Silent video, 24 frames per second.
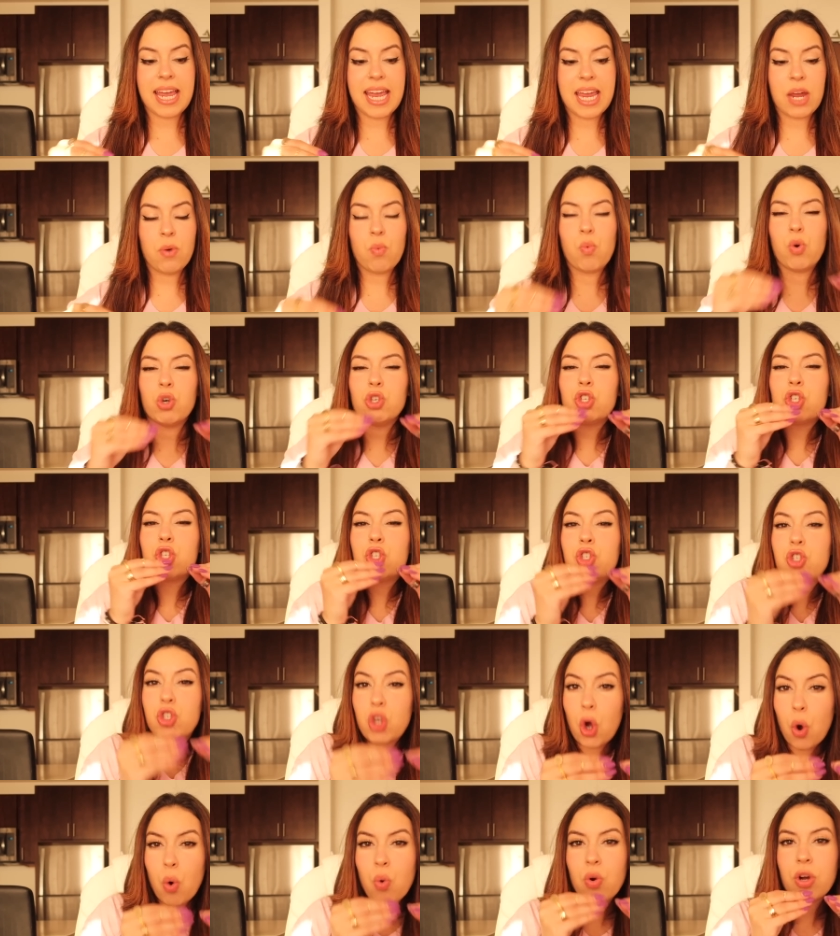It was
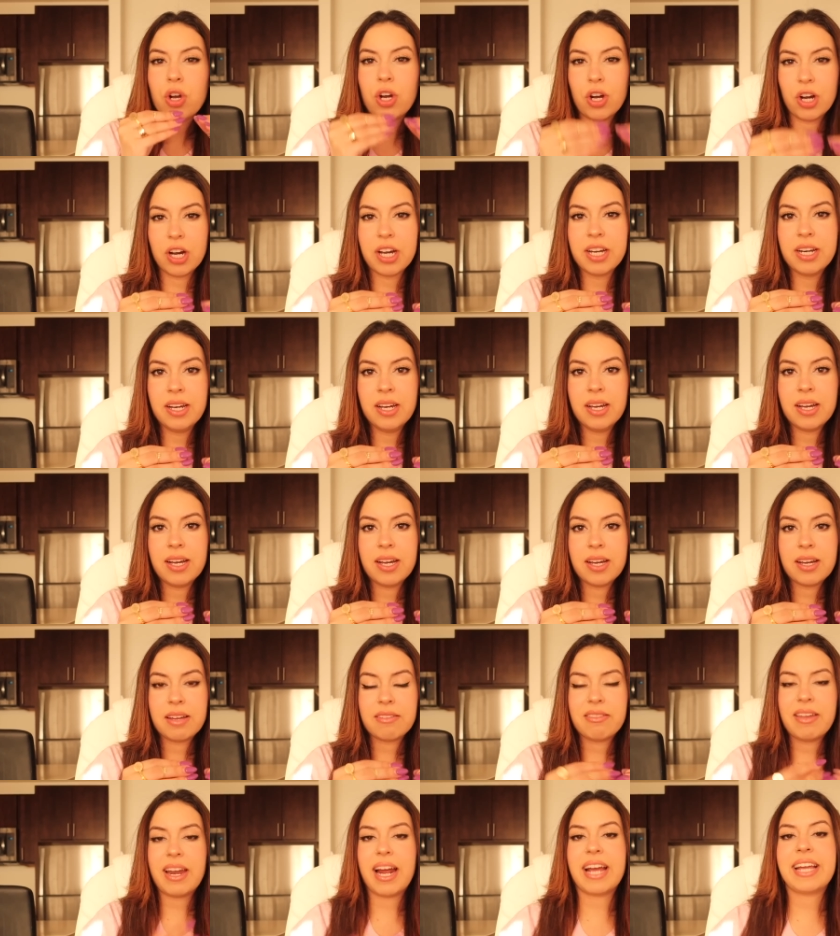so good
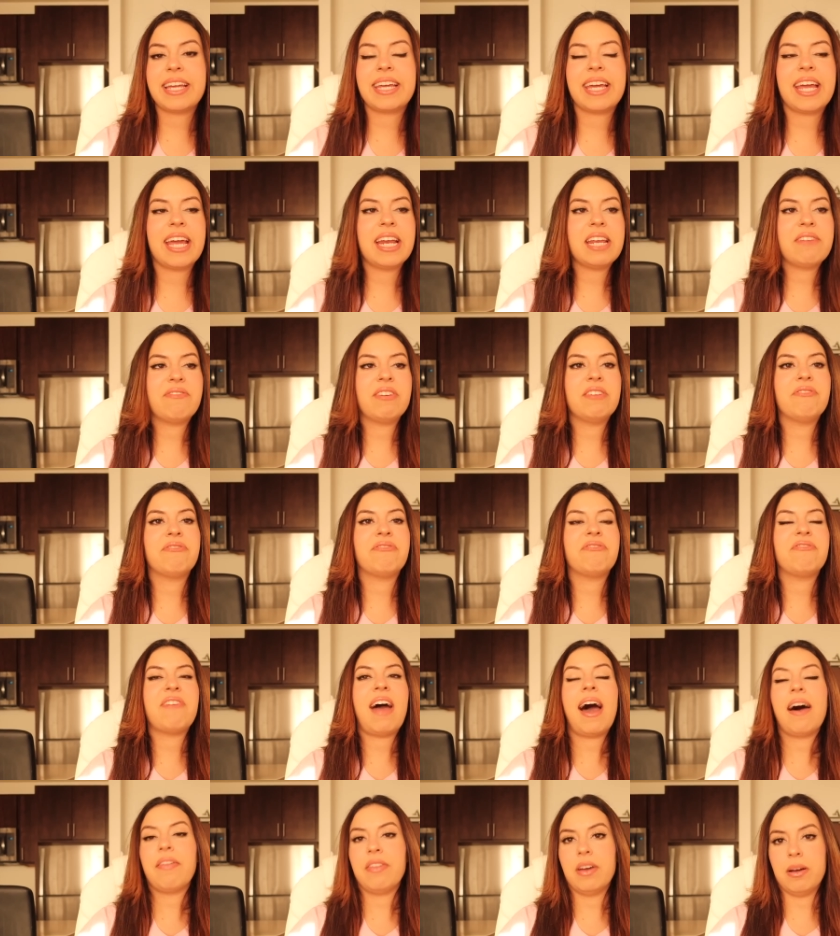that I can't even
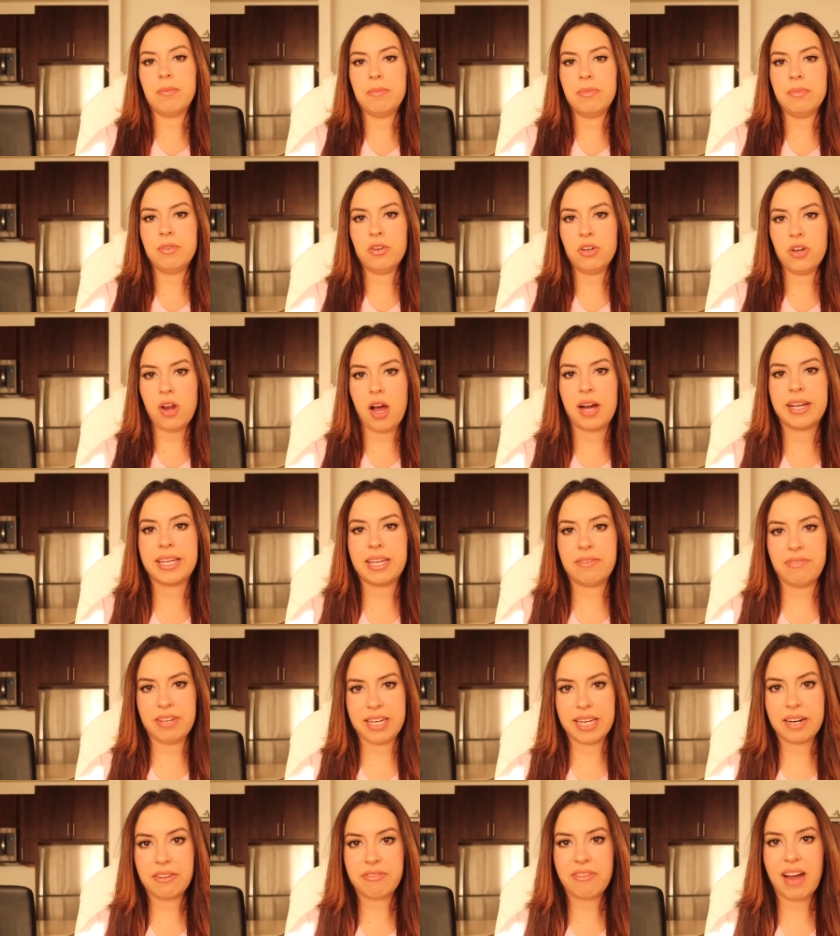fathom not
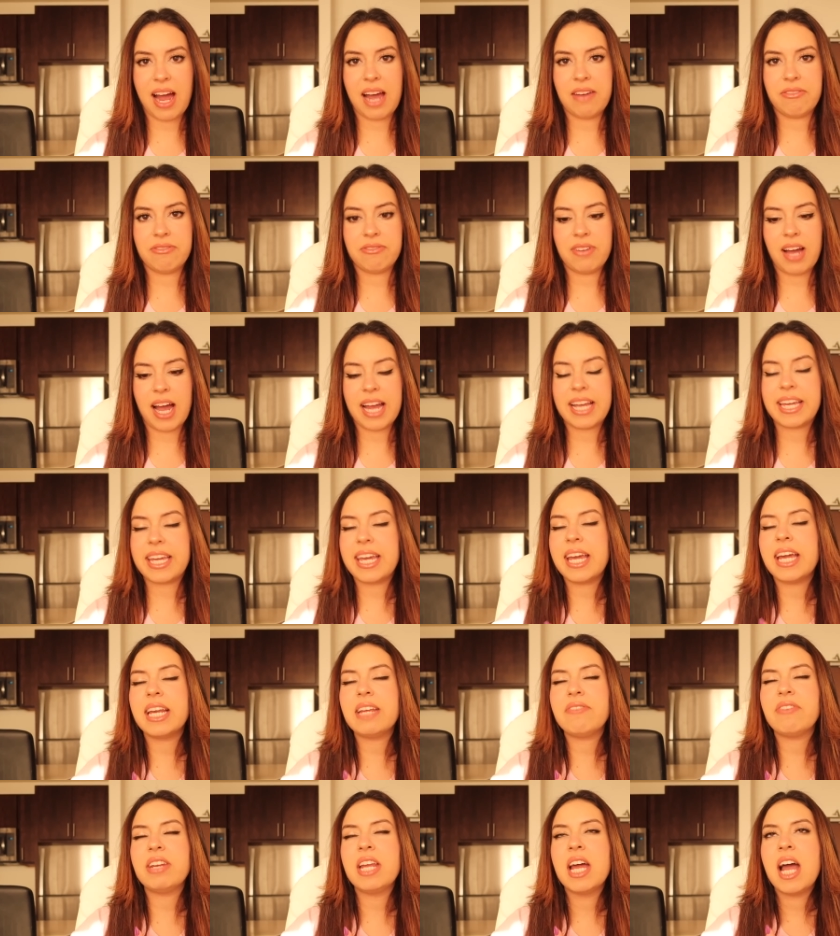giving it a five. I
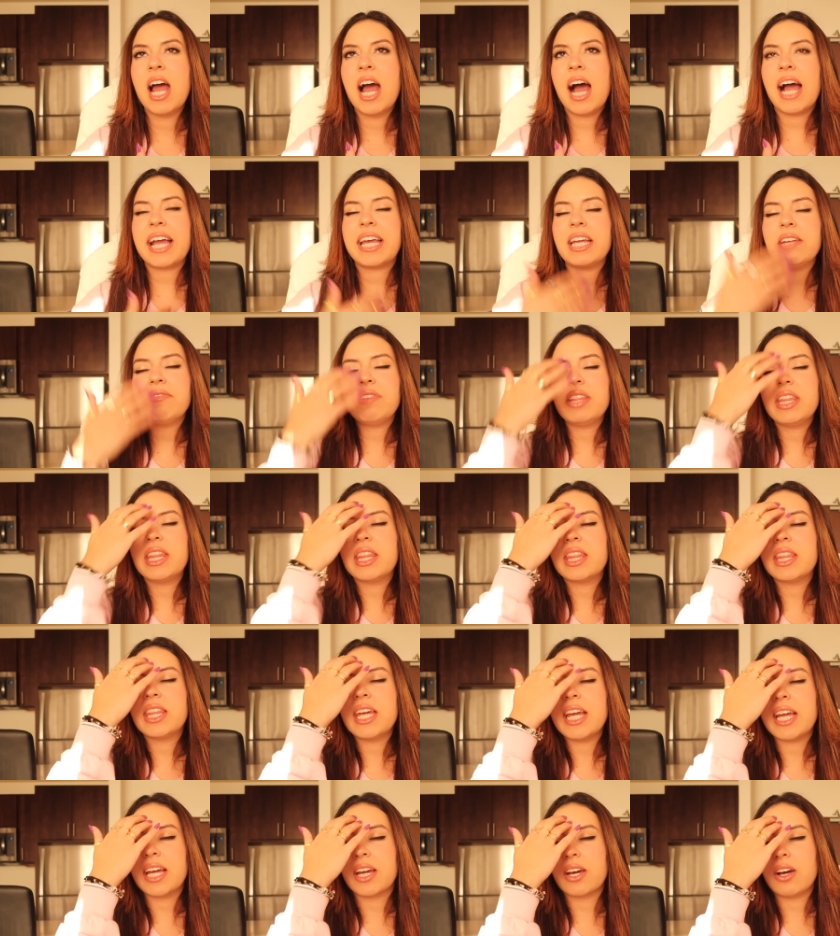can't even I can't even
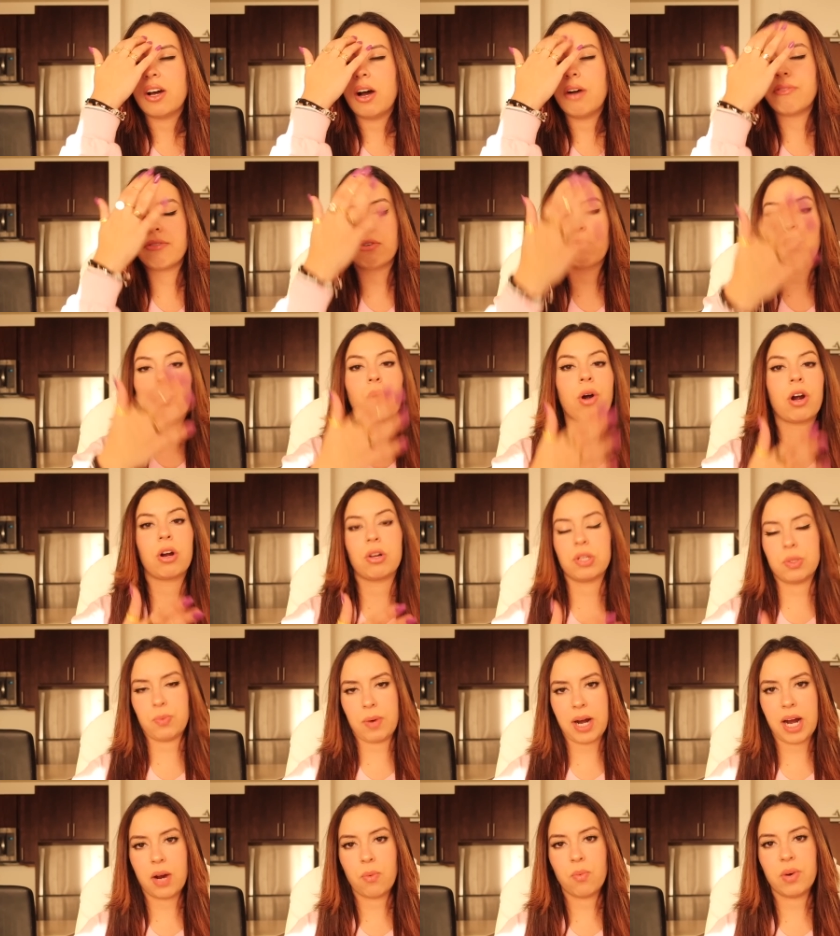think of a
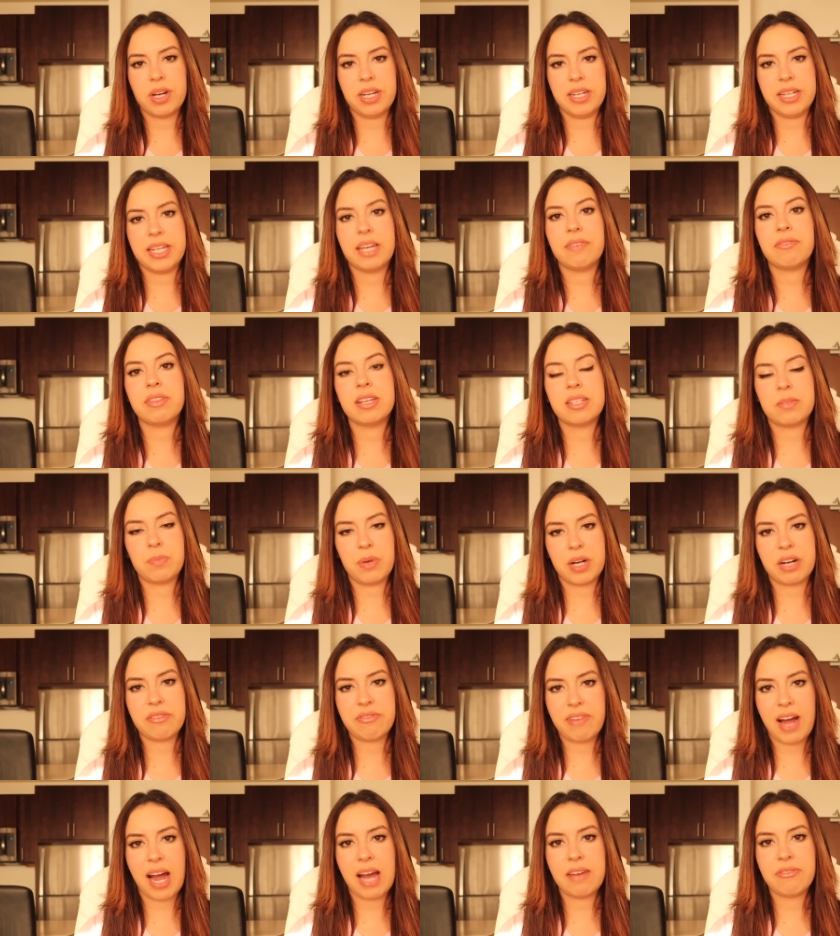world where I wouldn't give this
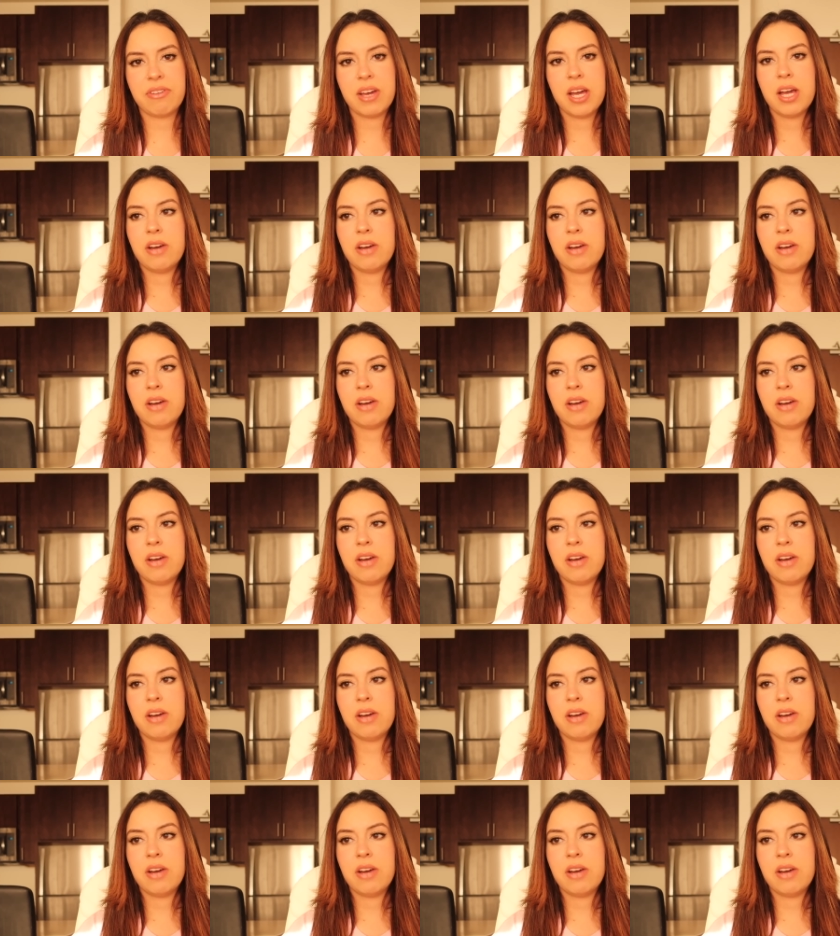book a five.